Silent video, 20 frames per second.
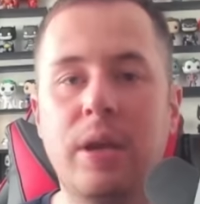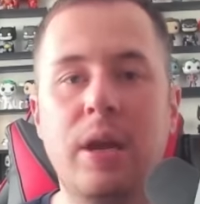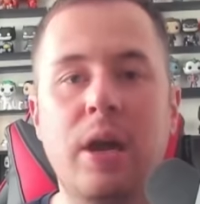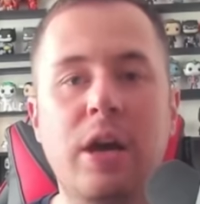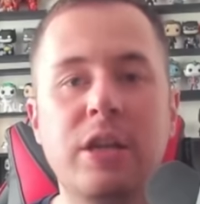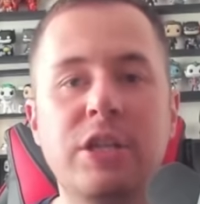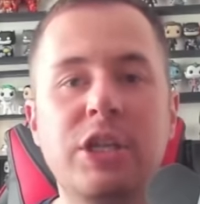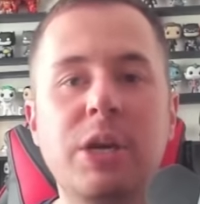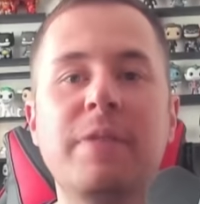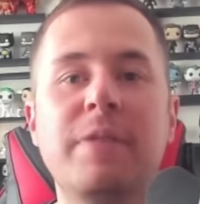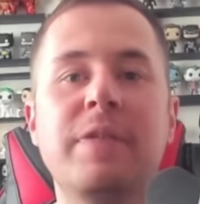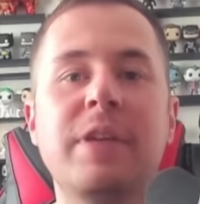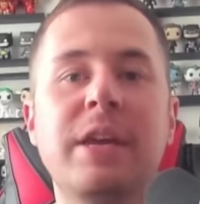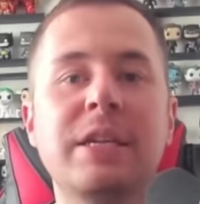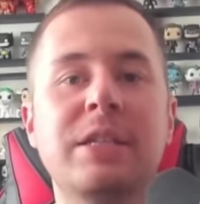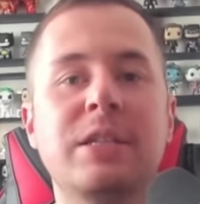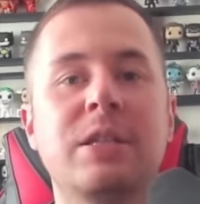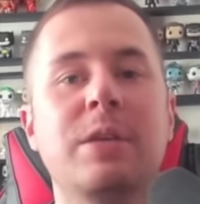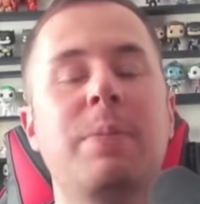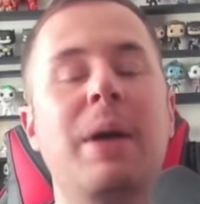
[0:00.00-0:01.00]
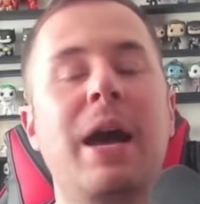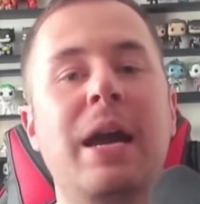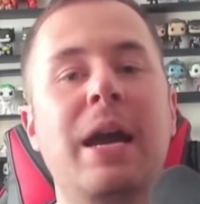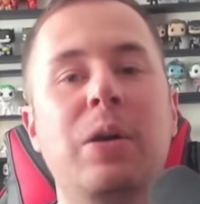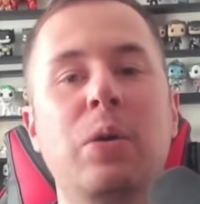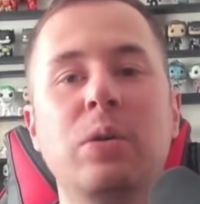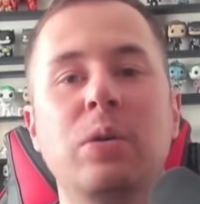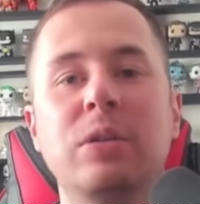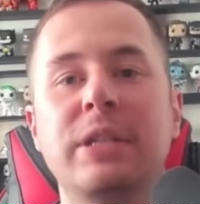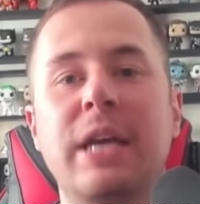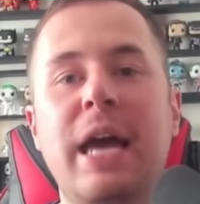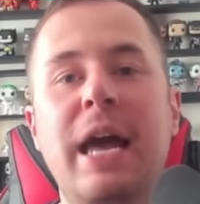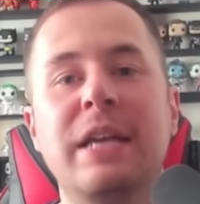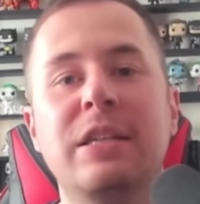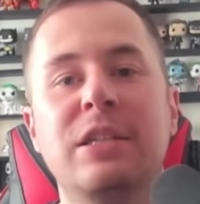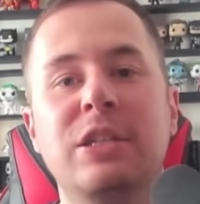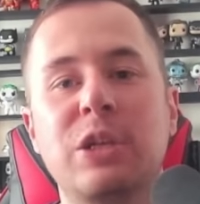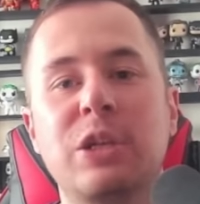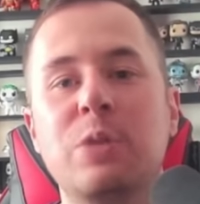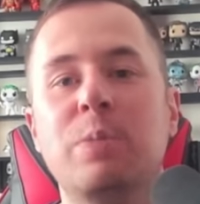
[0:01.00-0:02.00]
On top of this, the pack also
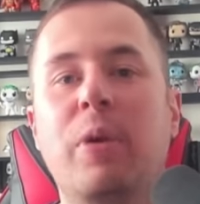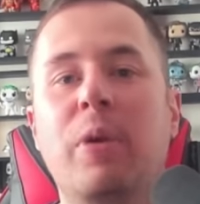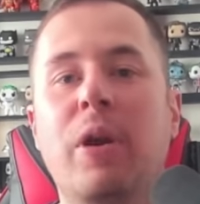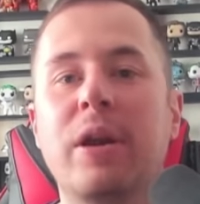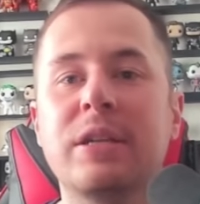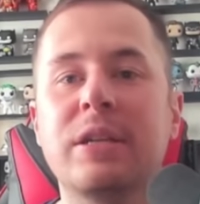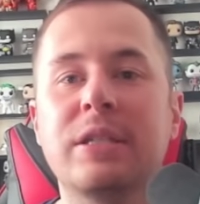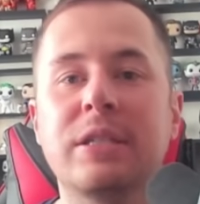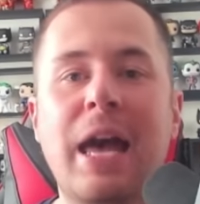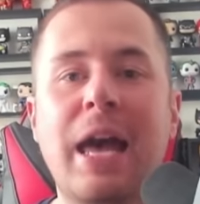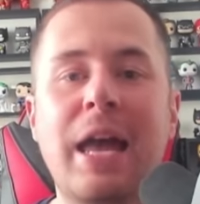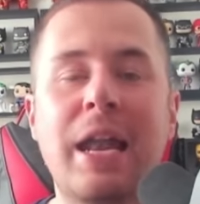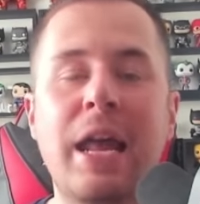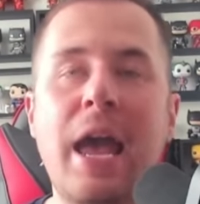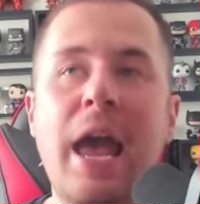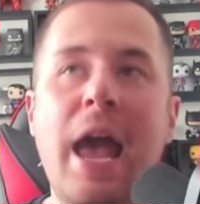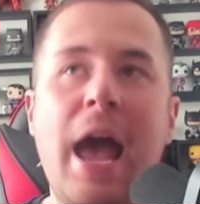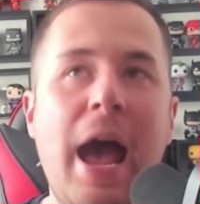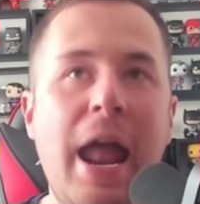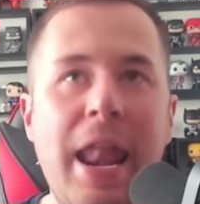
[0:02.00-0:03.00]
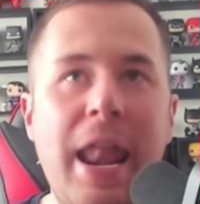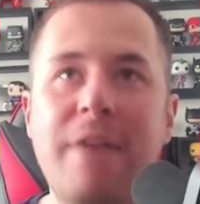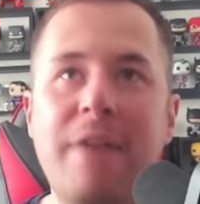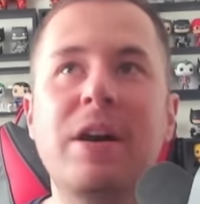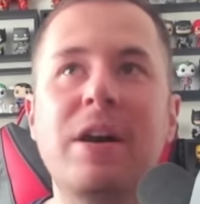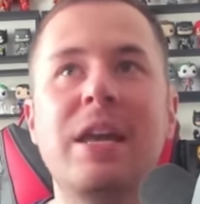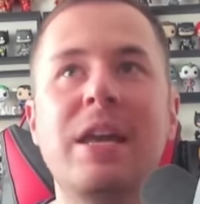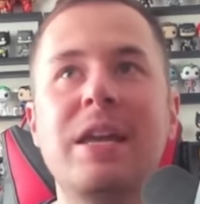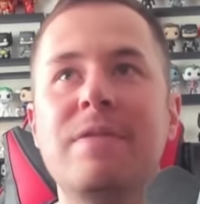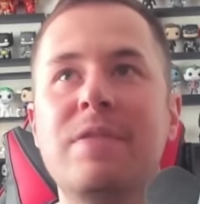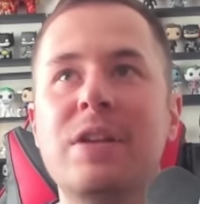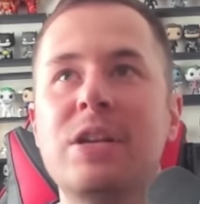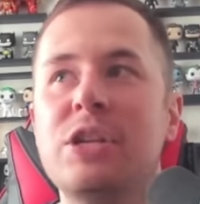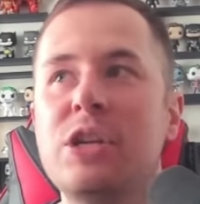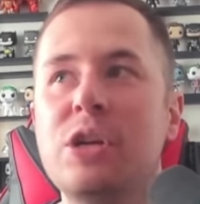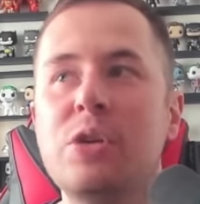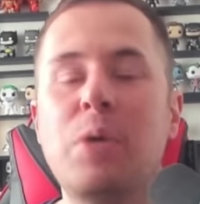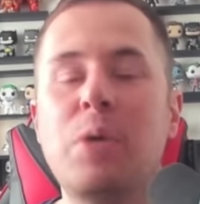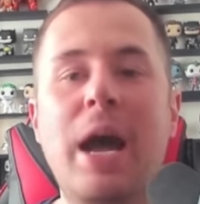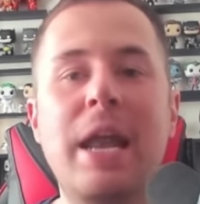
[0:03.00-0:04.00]
has 2 products that I never even
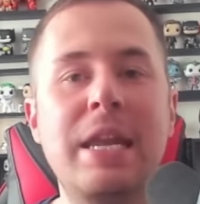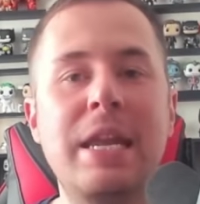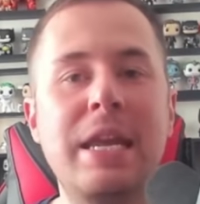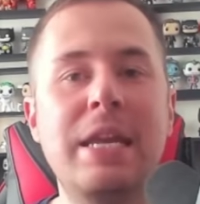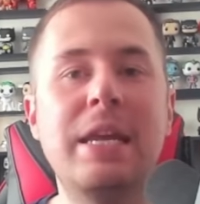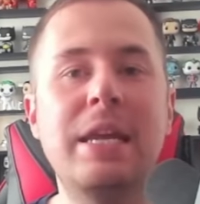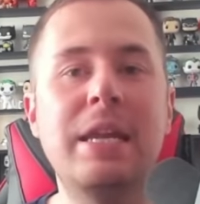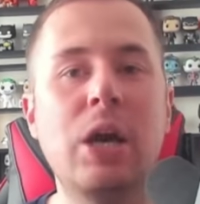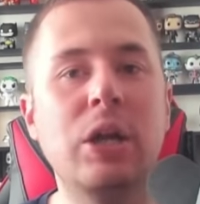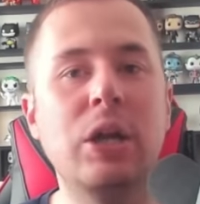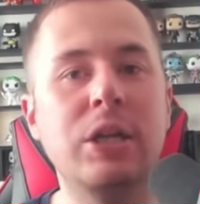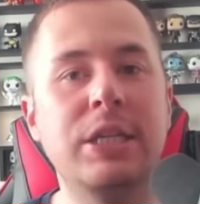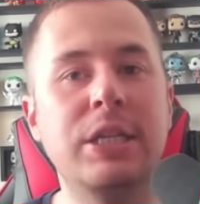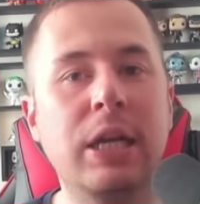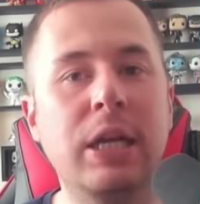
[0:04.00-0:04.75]
knew I needed until